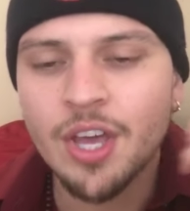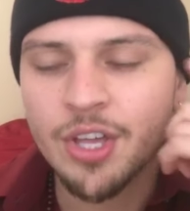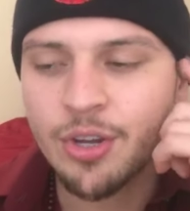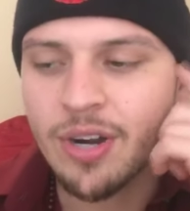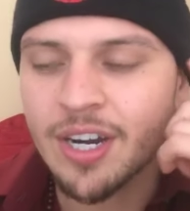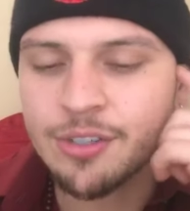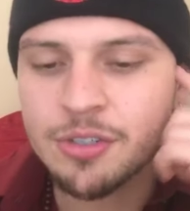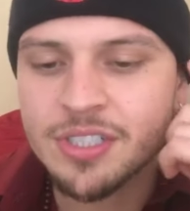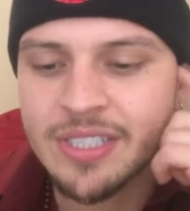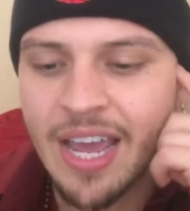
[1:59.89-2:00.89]
your
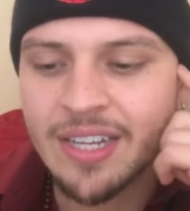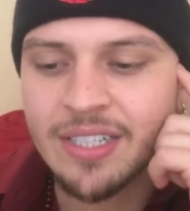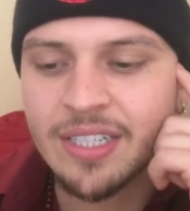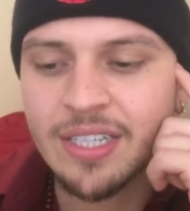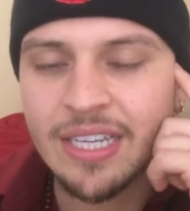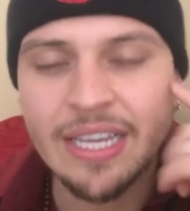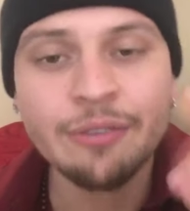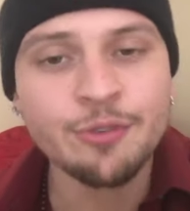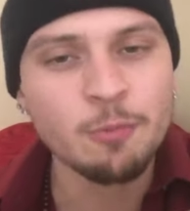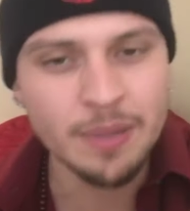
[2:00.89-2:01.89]
understanding,
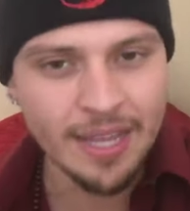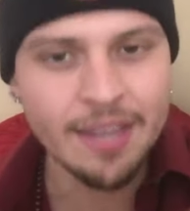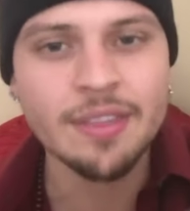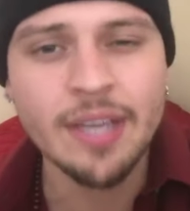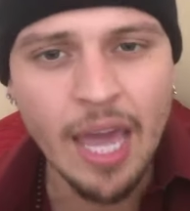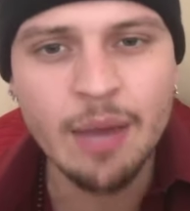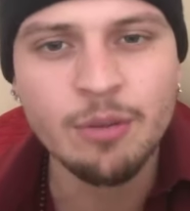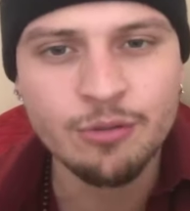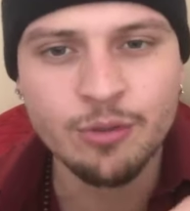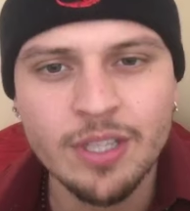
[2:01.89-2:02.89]
if you're playing the game
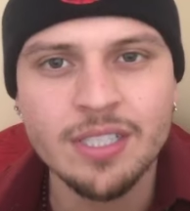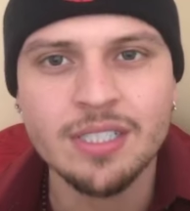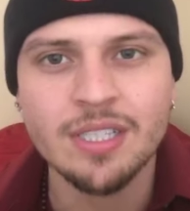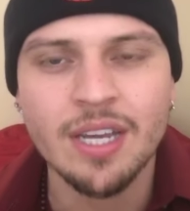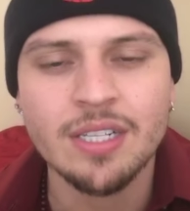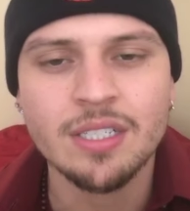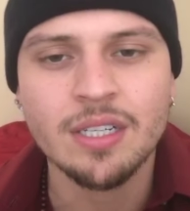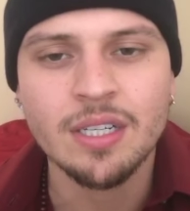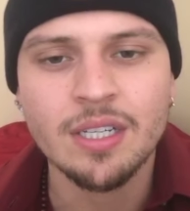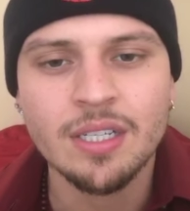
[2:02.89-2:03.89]
of estate,
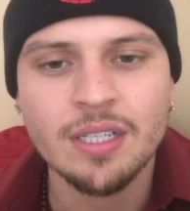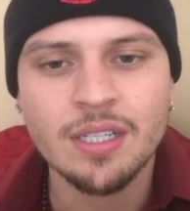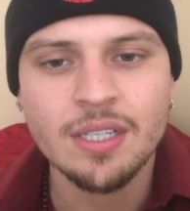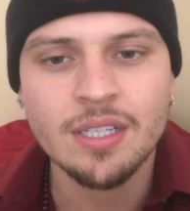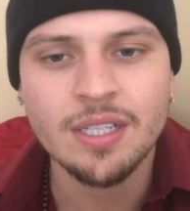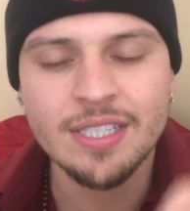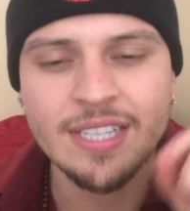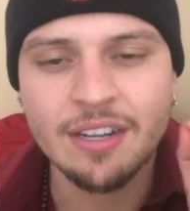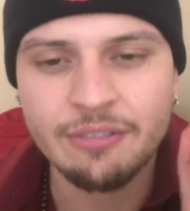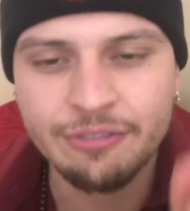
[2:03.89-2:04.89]
is
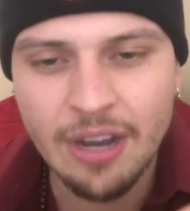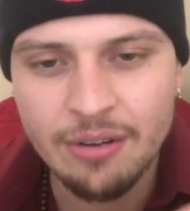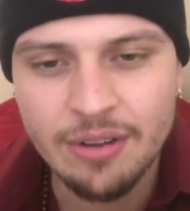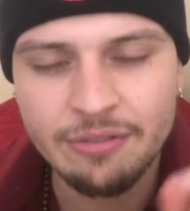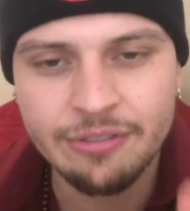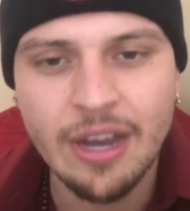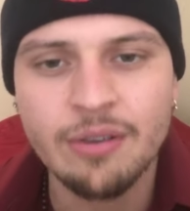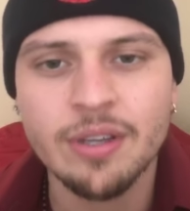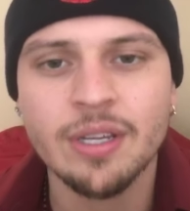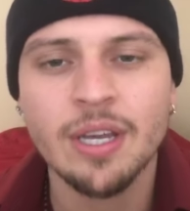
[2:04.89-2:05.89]
at a very,
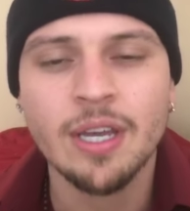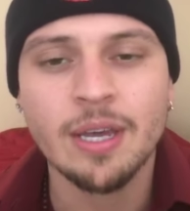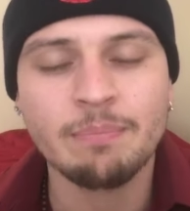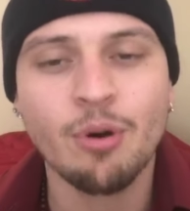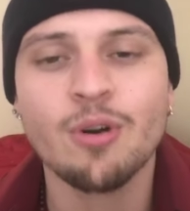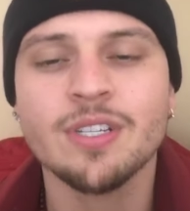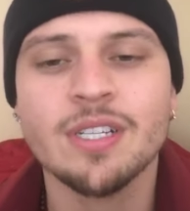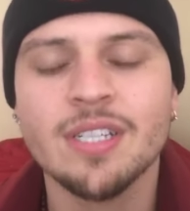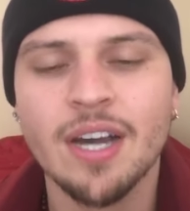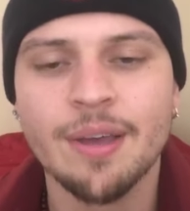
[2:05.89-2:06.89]
very
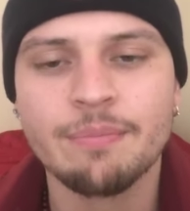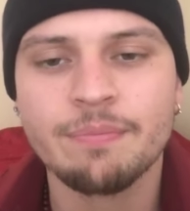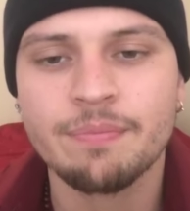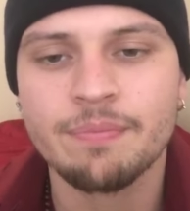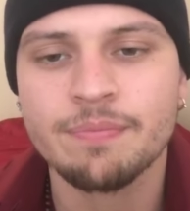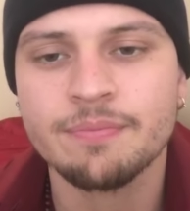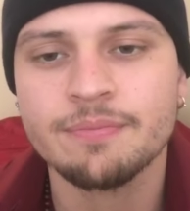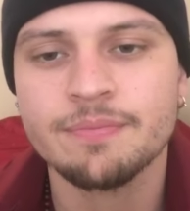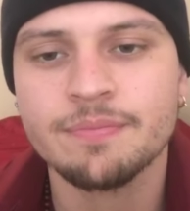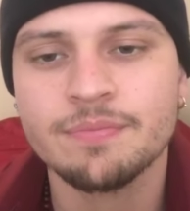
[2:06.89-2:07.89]
important time.
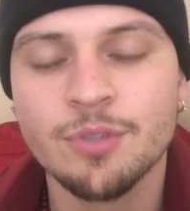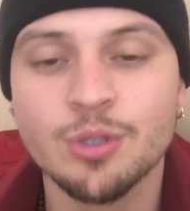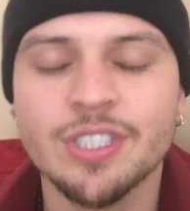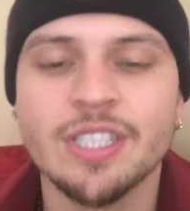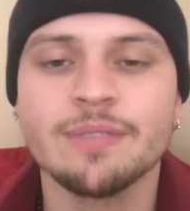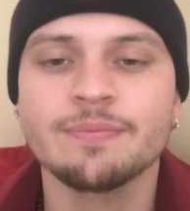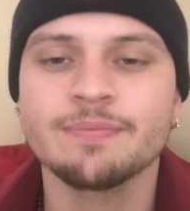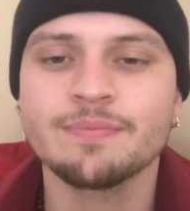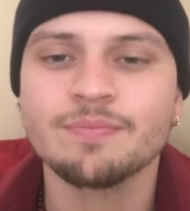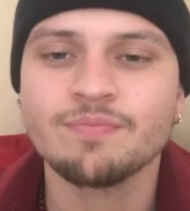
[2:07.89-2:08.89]
You see,
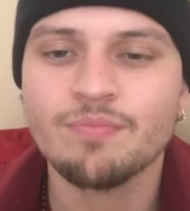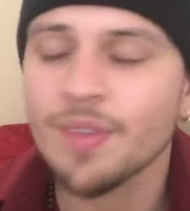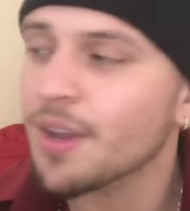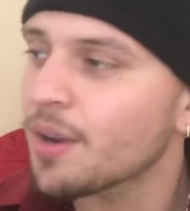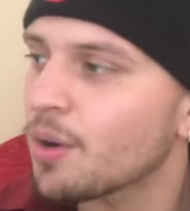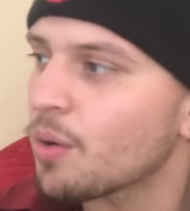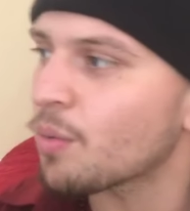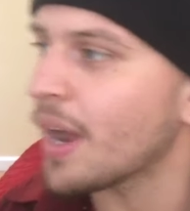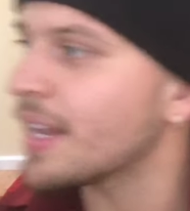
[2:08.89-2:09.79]
right